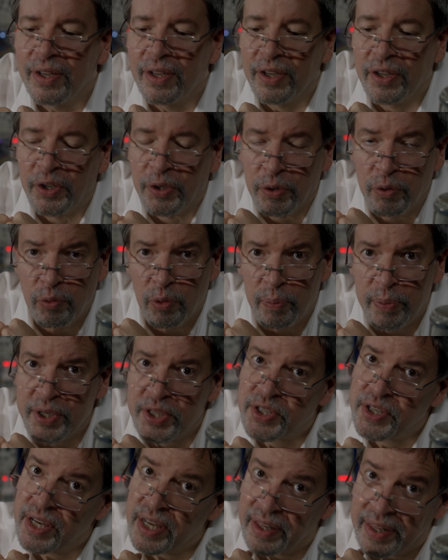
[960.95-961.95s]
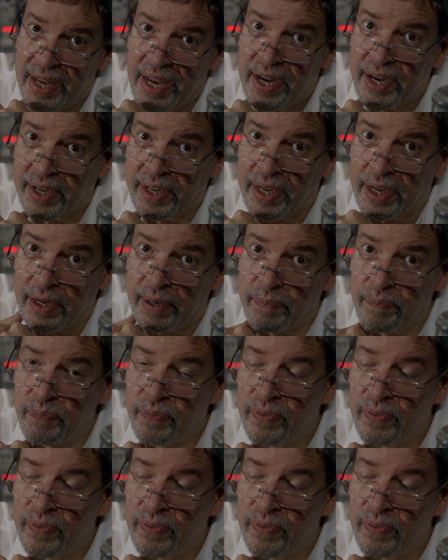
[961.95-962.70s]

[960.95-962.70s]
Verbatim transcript: you will be seeing that again